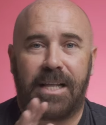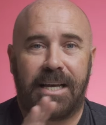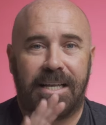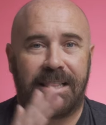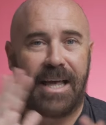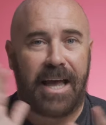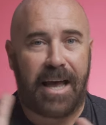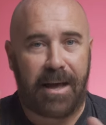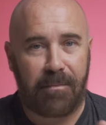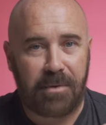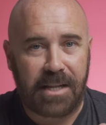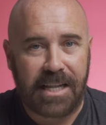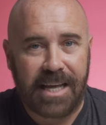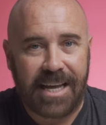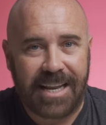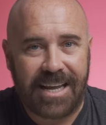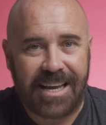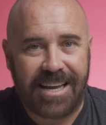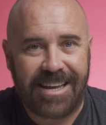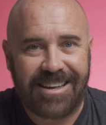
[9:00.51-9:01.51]
like the
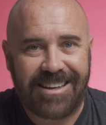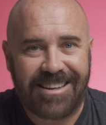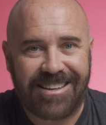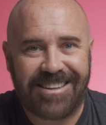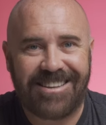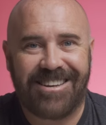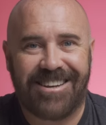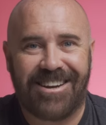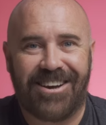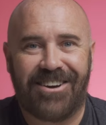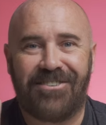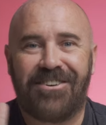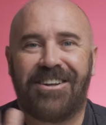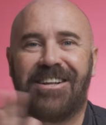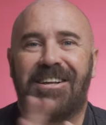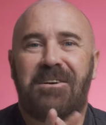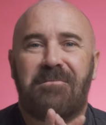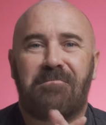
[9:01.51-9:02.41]
epilady, you know?